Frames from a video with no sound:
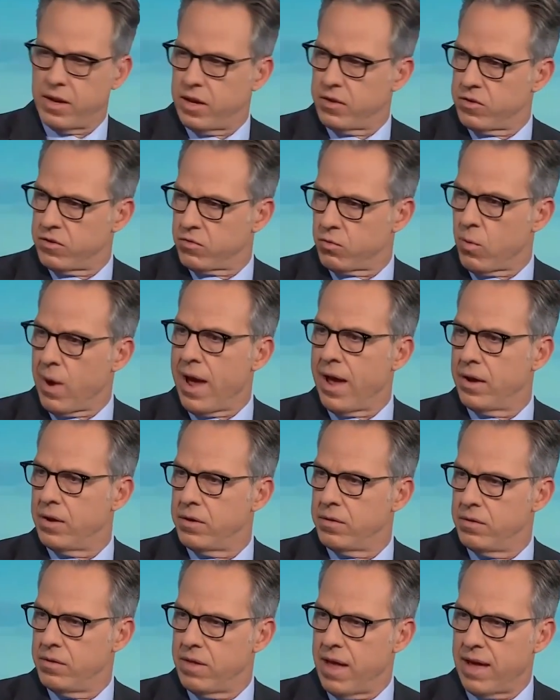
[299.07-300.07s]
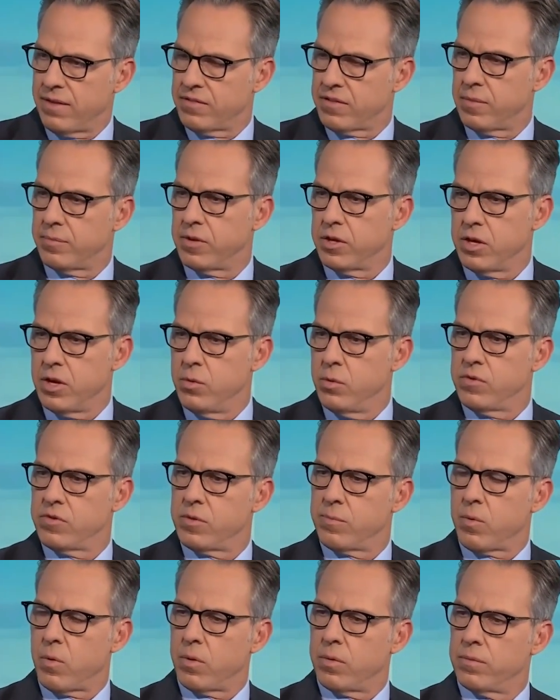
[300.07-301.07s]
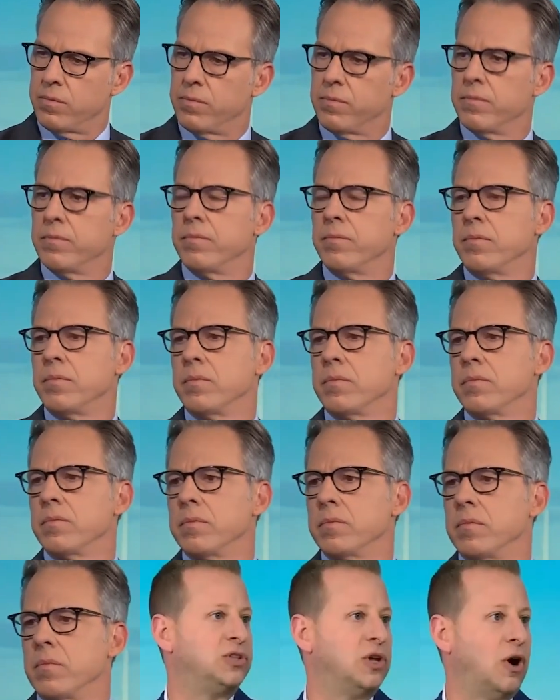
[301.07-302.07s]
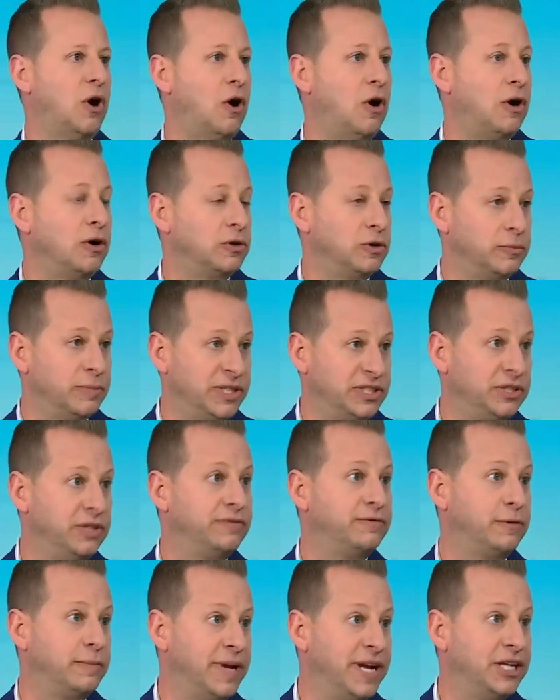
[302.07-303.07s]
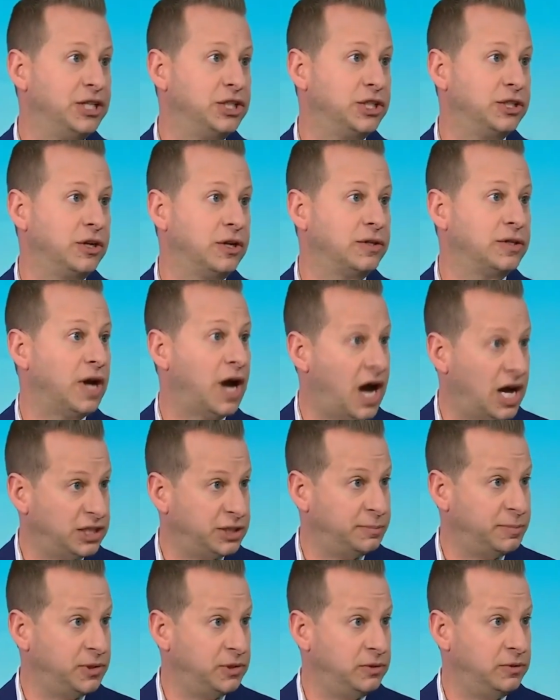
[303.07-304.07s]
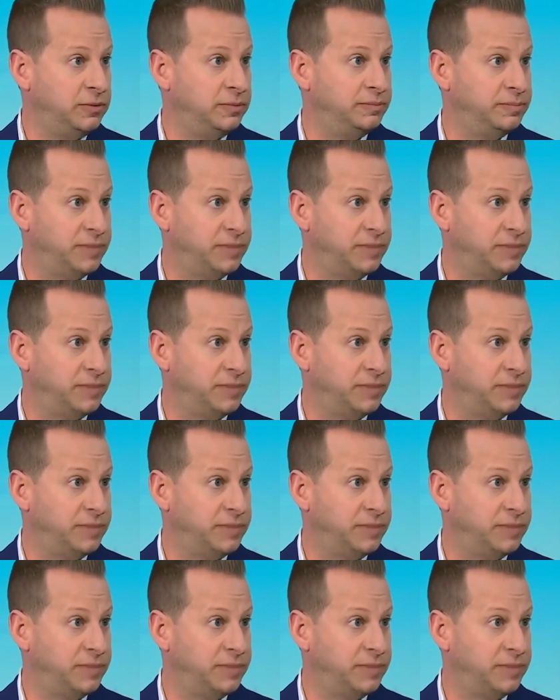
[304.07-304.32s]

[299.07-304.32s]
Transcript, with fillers: that I just read, that's something you would support. If a censure comes on her misinformation on the hospital